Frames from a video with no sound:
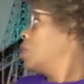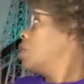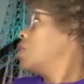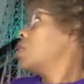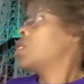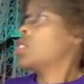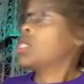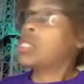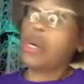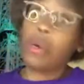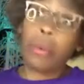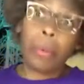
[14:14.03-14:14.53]

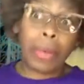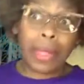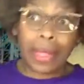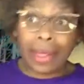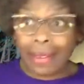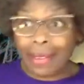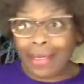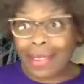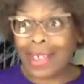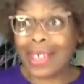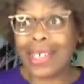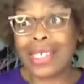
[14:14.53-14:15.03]
So
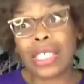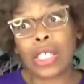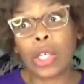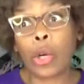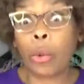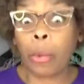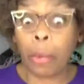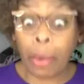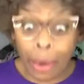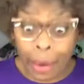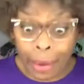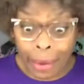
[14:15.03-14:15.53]
many things
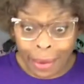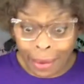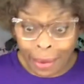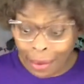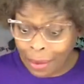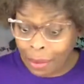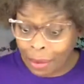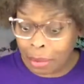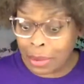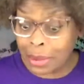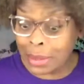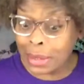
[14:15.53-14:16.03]
are right
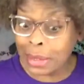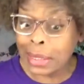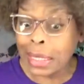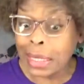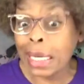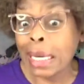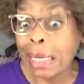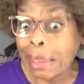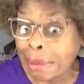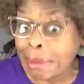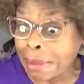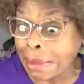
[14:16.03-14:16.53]
here, but I
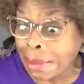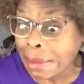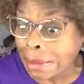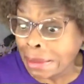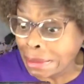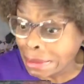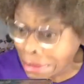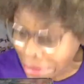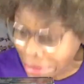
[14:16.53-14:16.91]
can't get